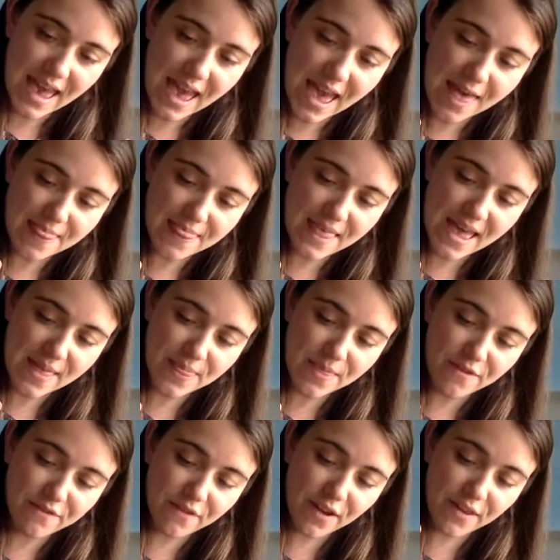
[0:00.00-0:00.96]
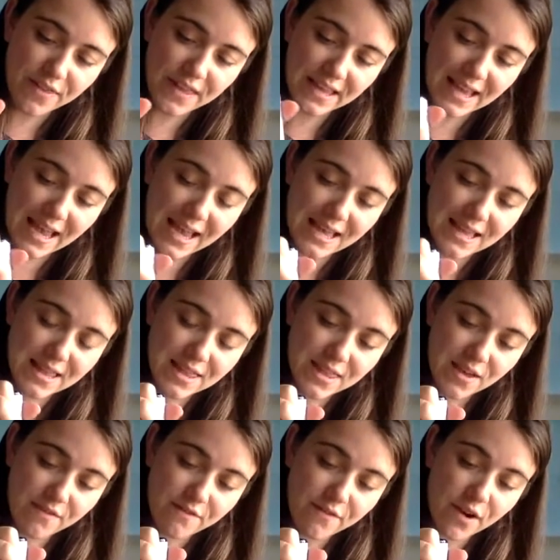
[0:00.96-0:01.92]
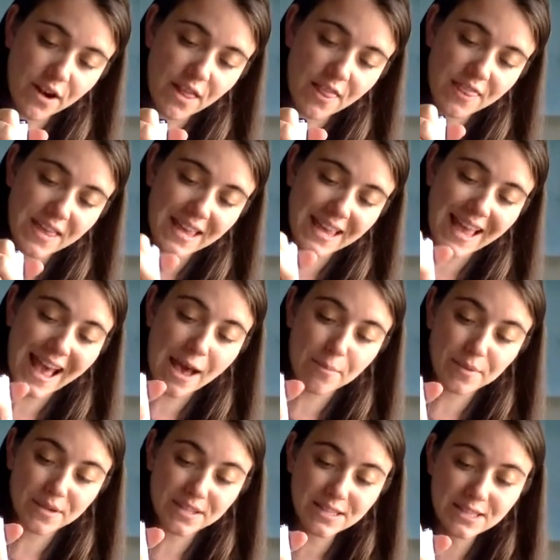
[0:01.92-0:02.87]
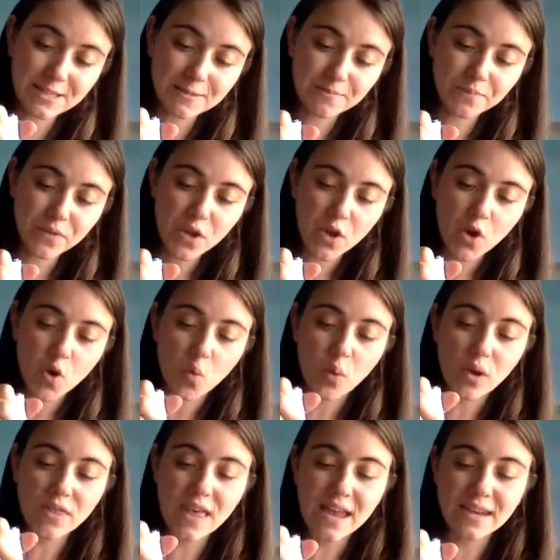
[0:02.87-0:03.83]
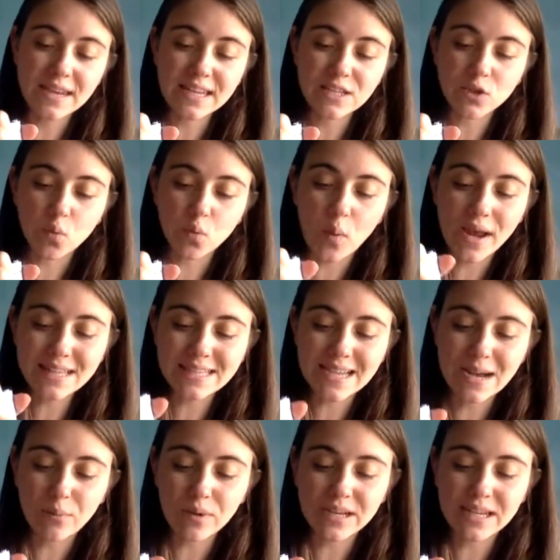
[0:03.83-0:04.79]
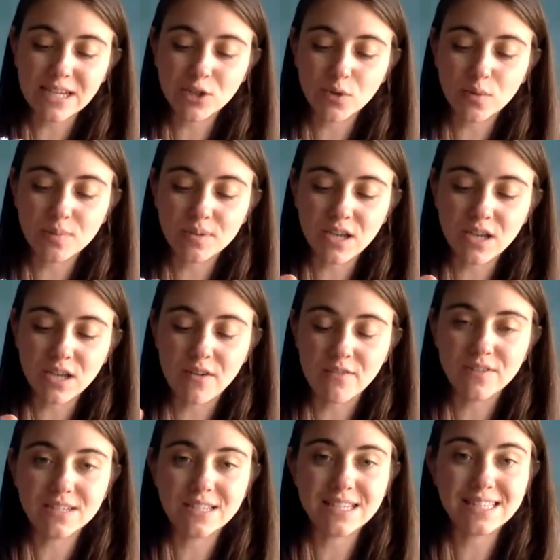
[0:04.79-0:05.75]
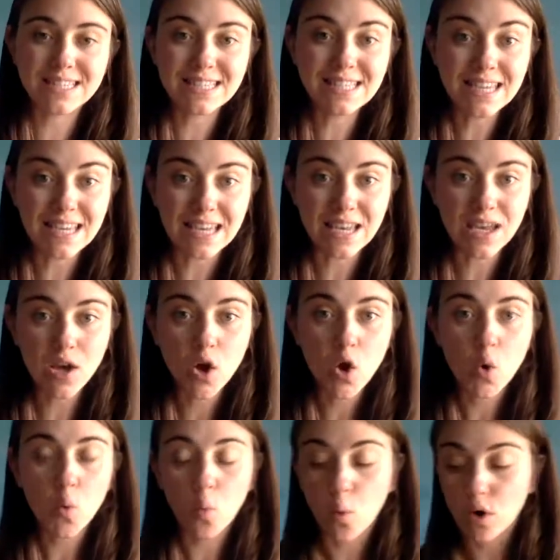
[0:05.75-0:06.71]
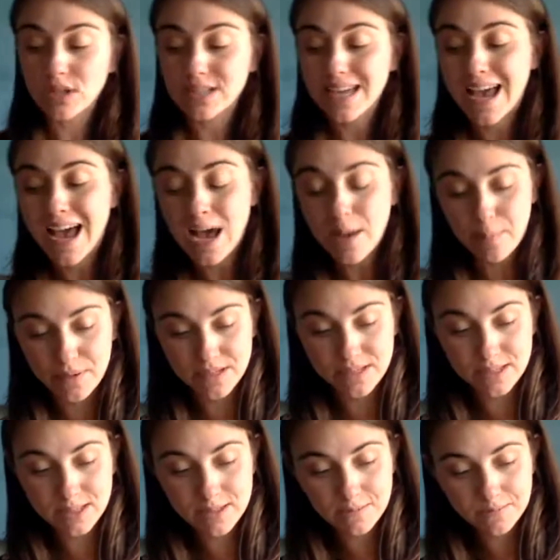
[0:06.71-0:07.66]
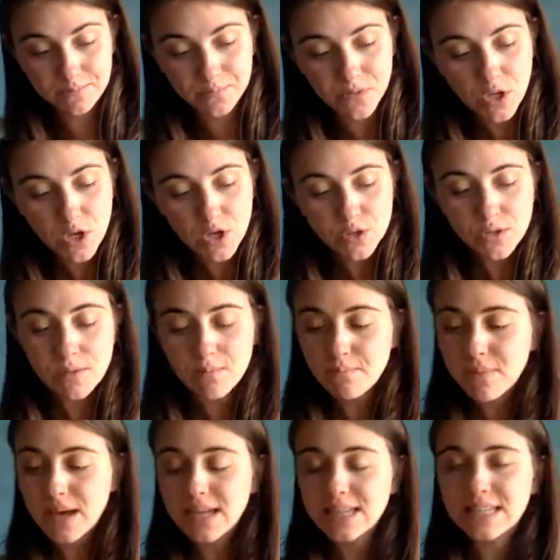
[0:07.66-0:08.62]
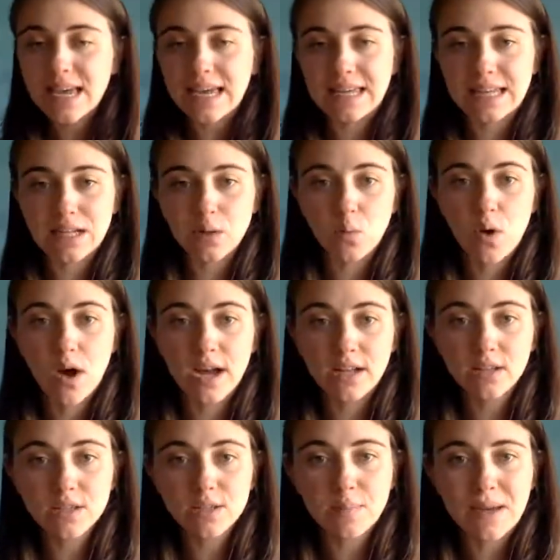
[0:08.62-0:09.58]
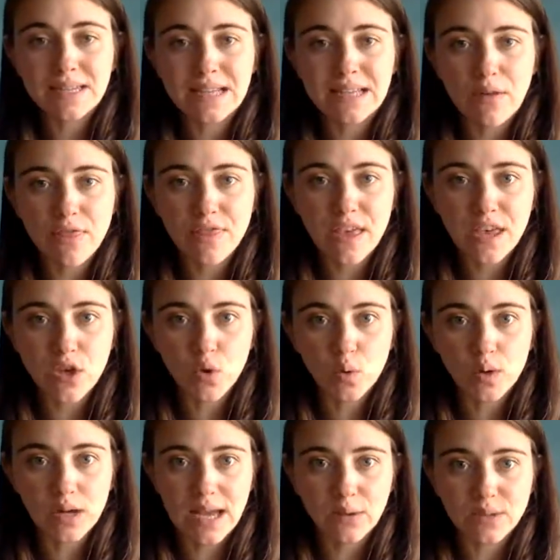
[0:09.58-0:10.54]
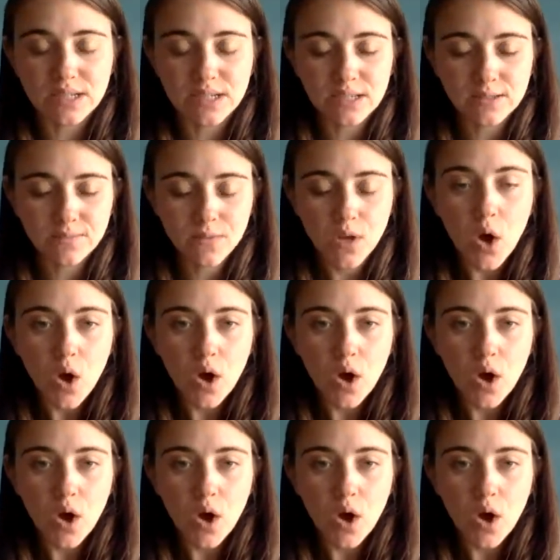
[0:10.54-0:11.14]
And then the fun thing happens that fun thing happens, we then need to wait and we need to observe to see what happens. So it may take a little while, depending how thick your cloud is.